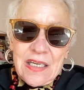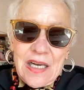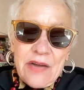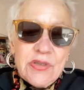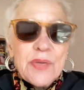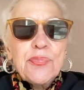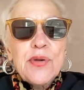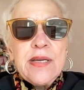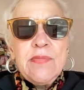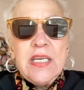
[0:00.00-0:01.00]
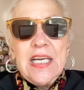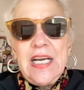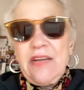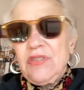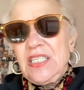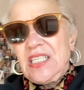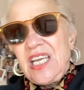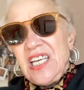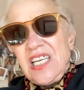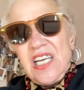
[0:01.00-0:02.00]
I was a preemie and I was
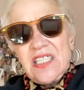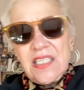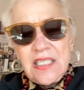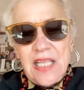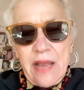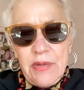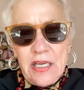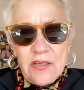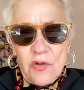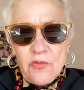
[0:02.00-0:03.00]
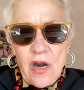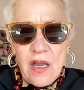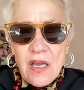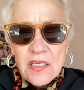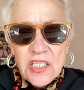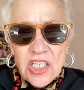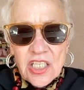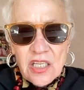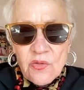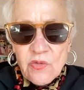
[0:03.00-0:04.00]
skinny and slimy as a raw
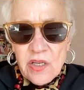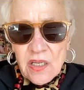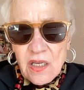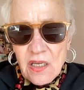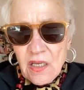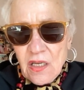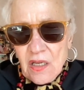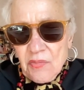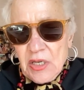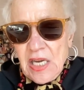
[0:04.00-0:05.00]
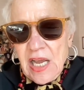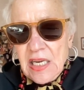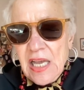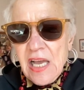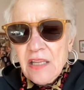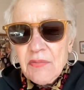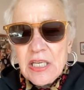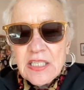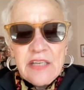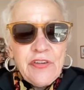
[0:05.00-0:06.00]
chicken wing. But Nanny held me
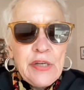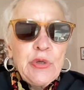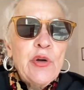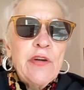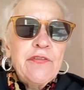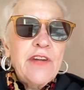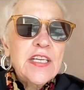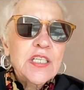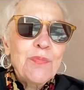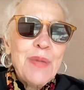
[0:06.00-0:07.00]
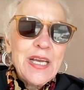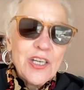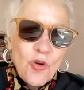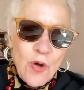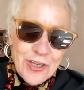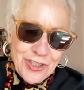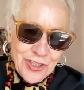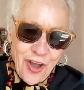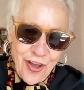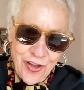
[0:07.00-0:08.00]
as if I were a fresh-baked
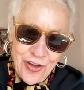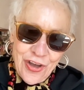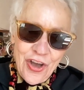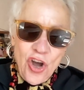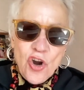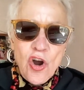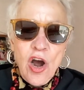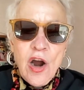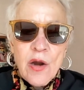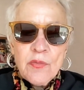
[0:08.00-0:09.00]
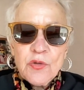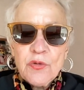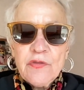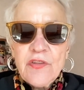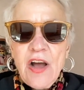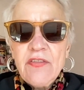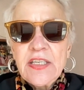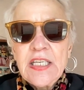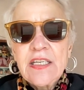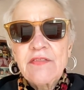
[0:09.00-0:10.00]
croissant. Her arms were
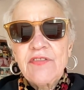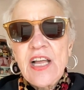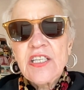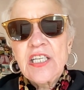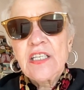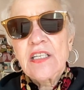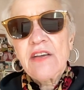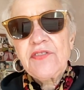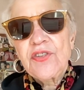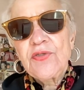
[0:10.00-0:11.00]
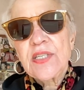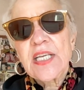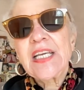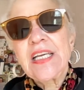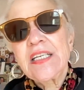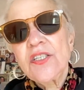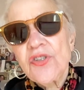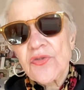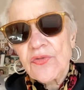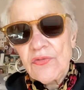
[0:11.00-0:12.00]
velvety and fleshy enough to sink
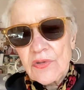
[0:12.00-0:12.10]
into.